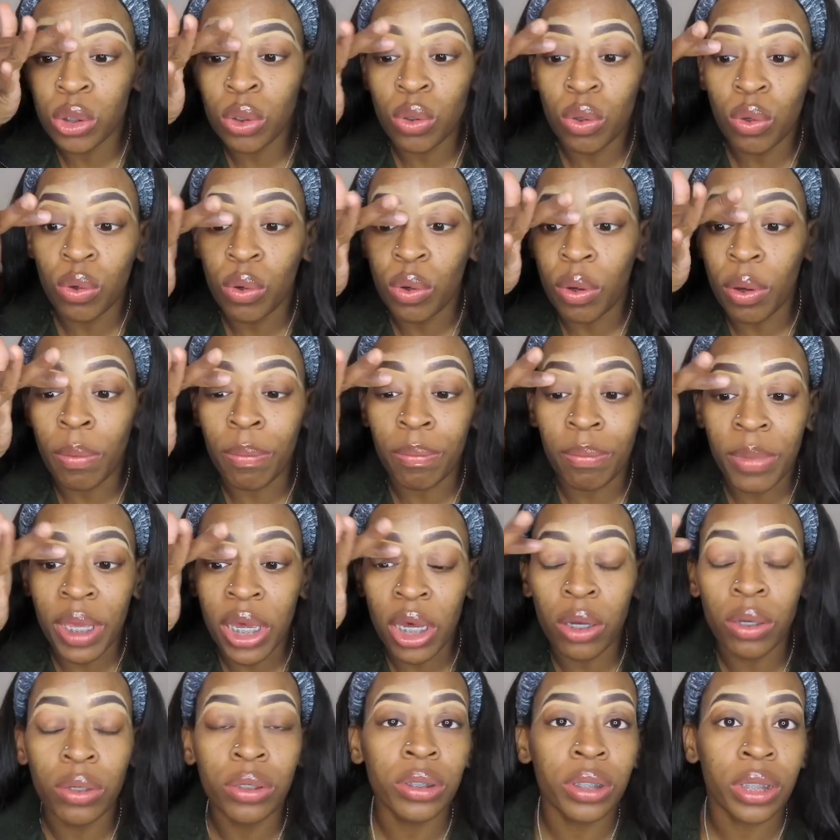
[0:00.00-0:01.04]
to
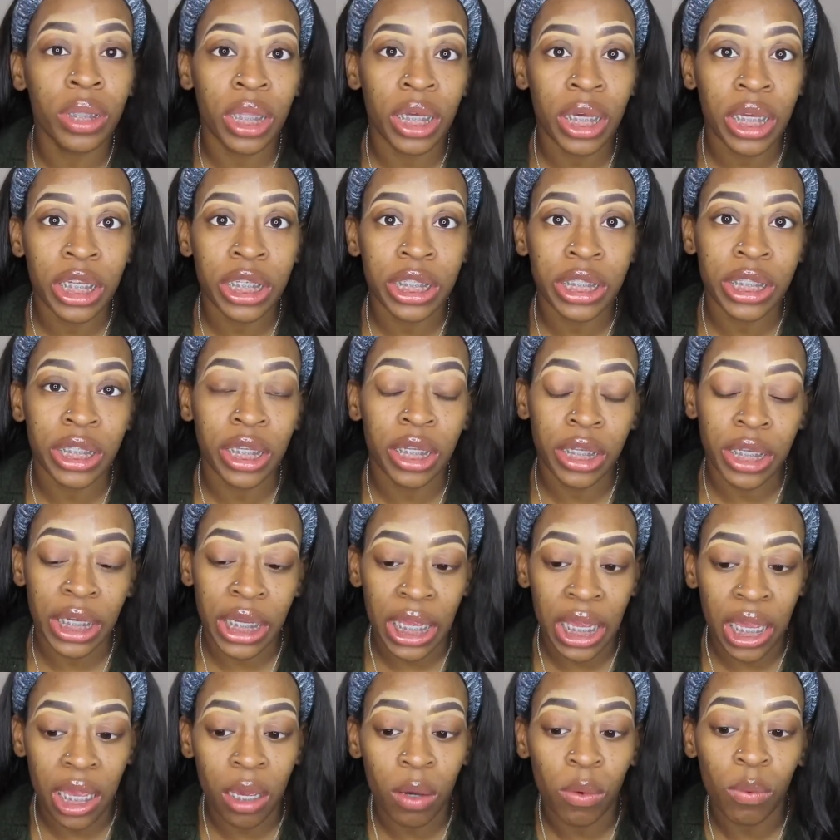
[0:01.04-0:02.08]
melt the concealer
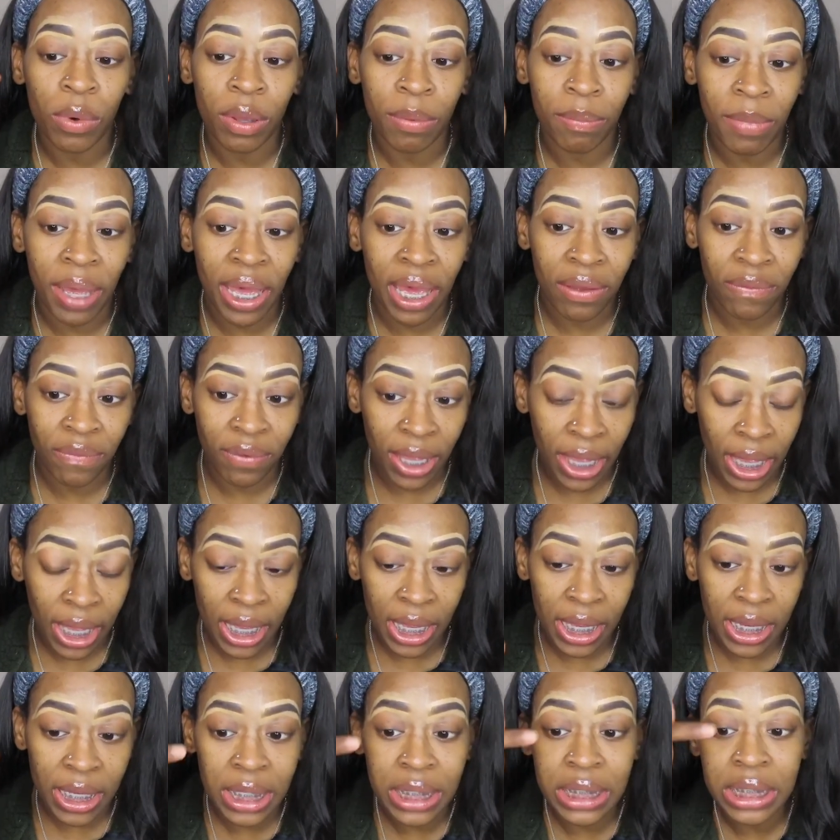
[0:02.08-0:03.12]
in with my
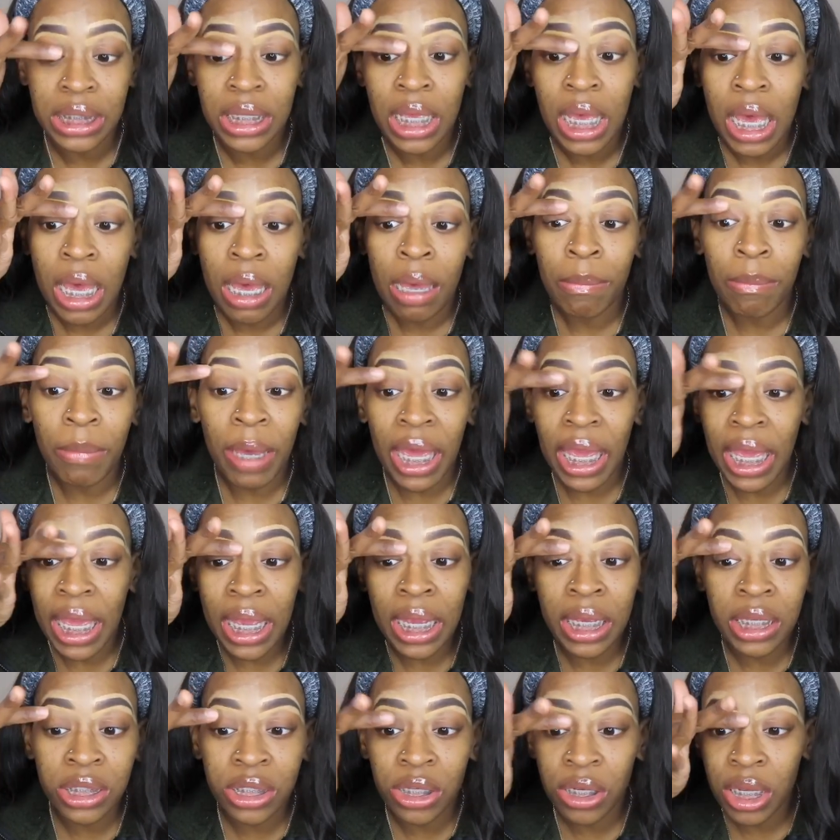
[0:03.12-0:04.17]
hands. My
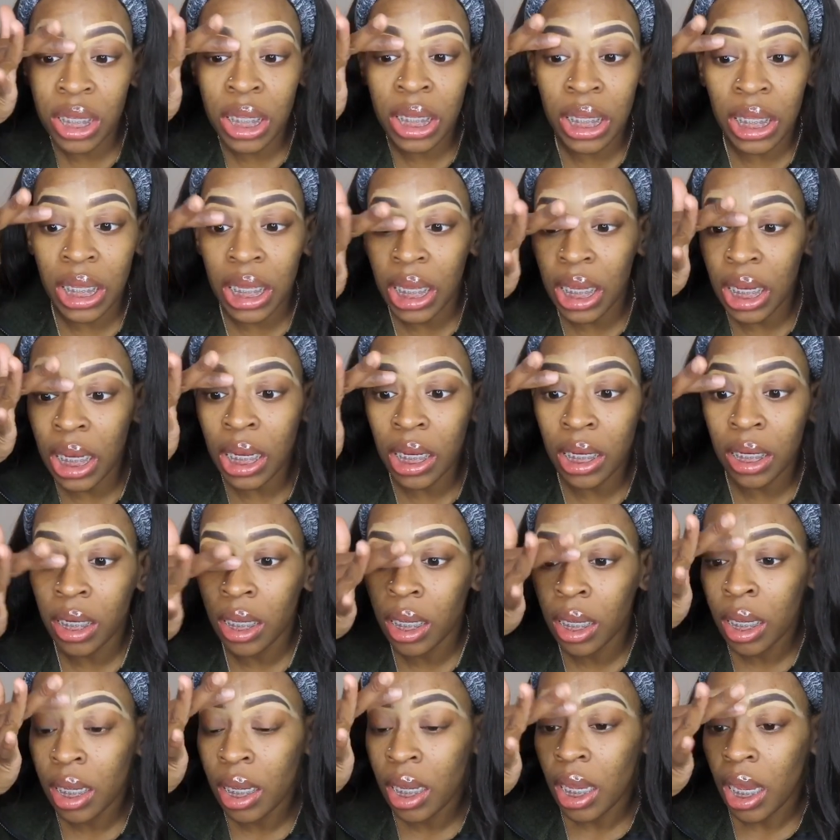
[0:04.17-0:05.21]
hands are
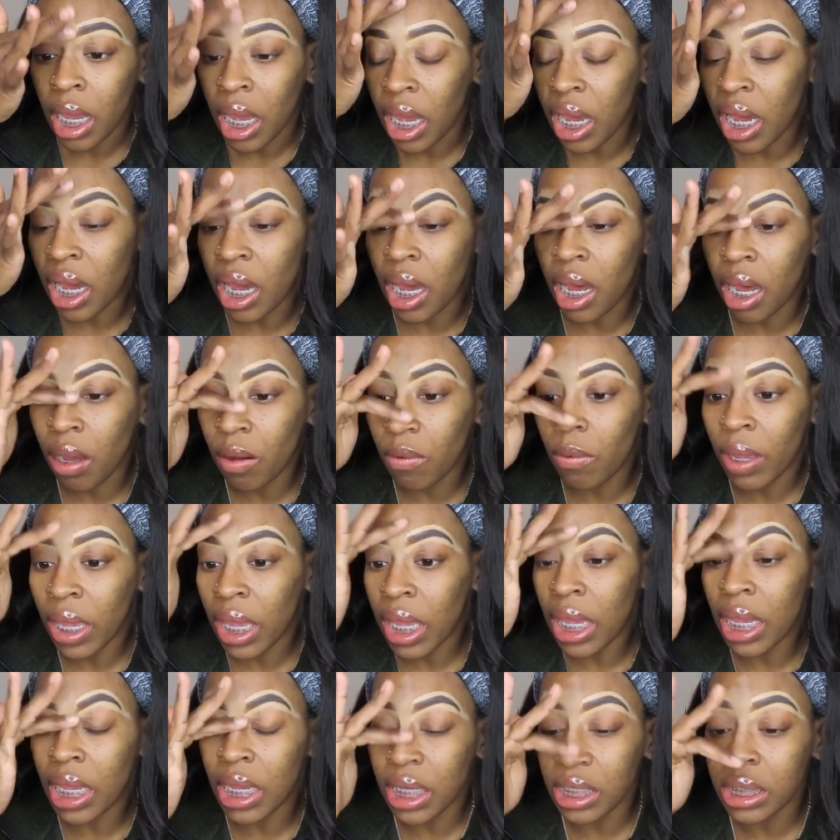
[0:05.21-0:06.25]
clean. I
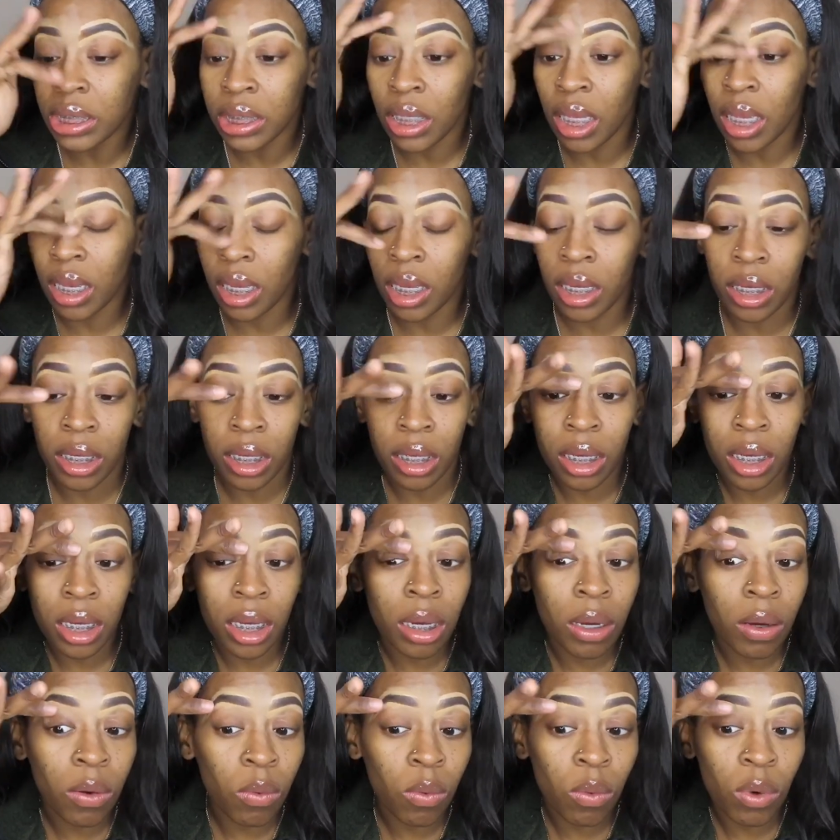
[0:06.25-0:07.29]
always
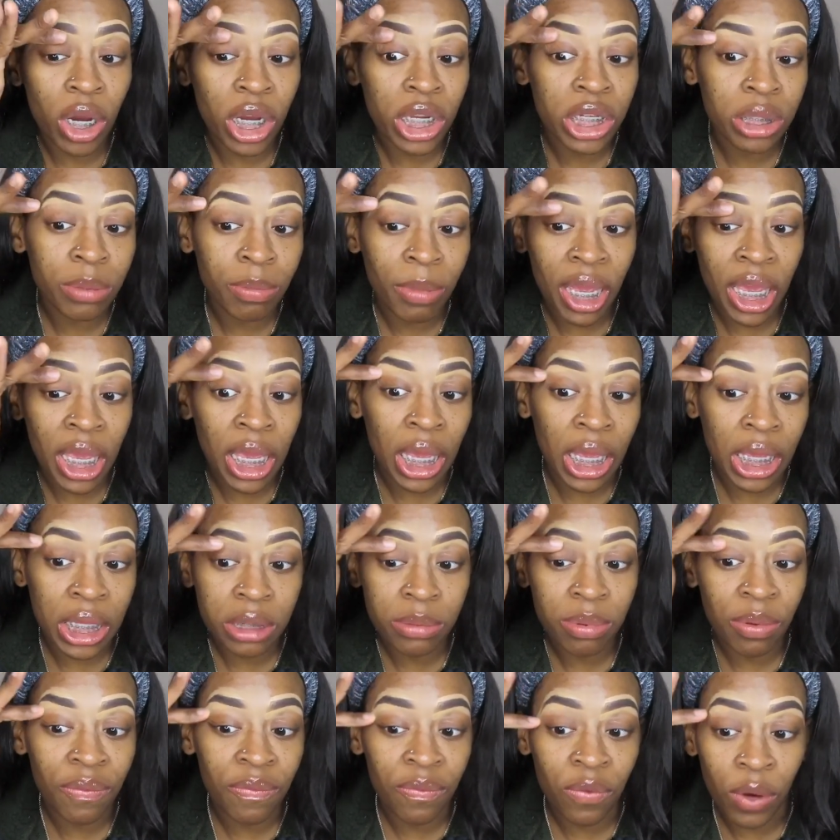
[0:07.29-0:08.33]
wash my
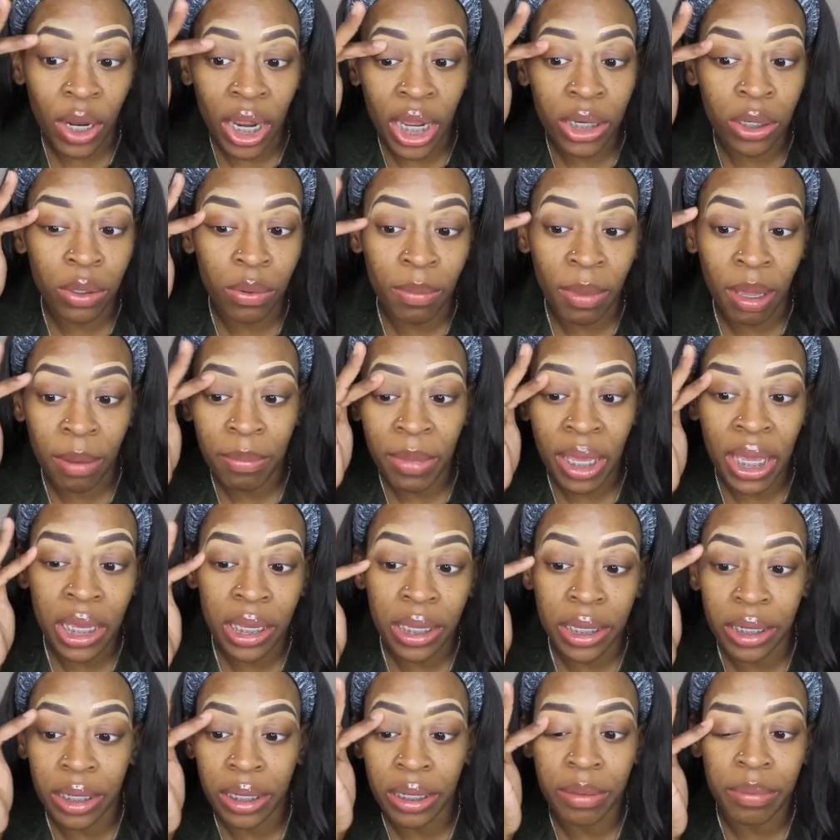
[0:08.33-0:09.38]
hands before I do my
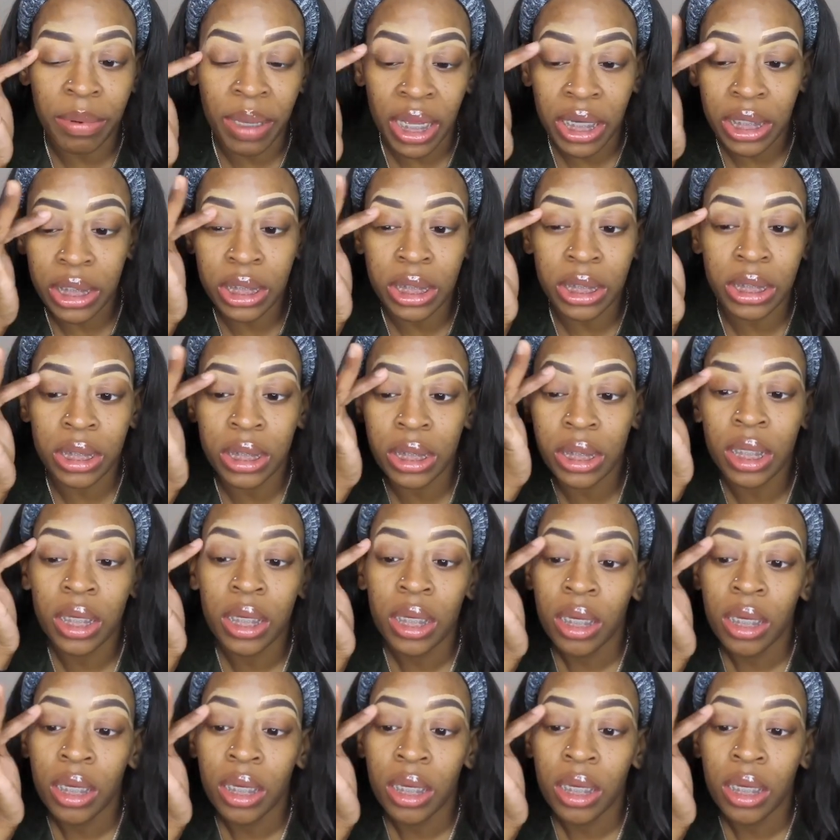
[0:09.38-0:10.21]
makeup. I just